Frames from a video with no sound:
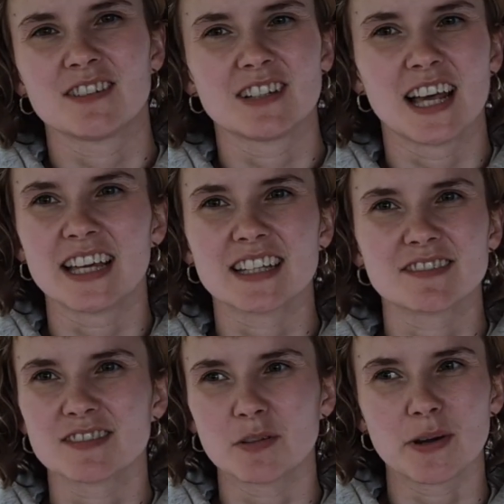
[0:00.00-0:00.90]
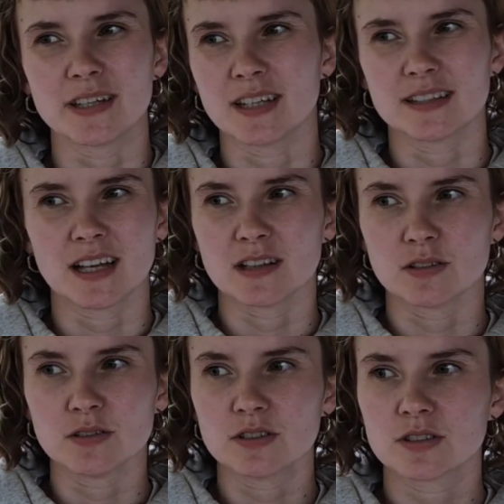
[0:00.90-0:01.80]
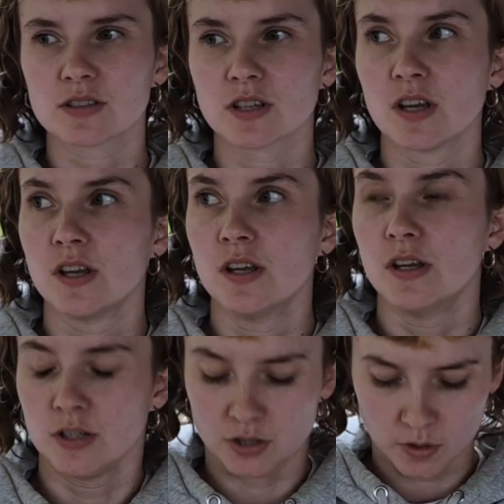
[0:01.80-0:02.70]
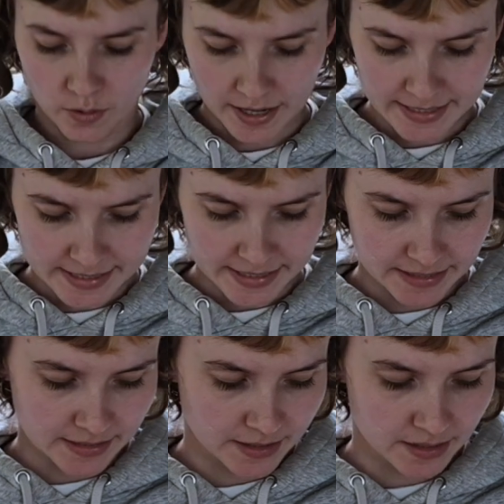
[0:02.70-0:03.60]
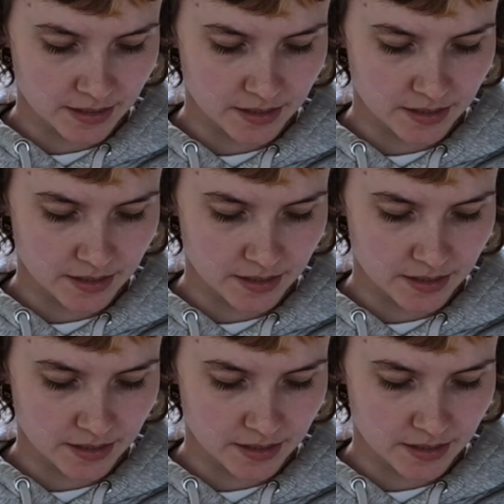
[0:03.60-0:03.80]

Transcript: like the way that that looks. So I did,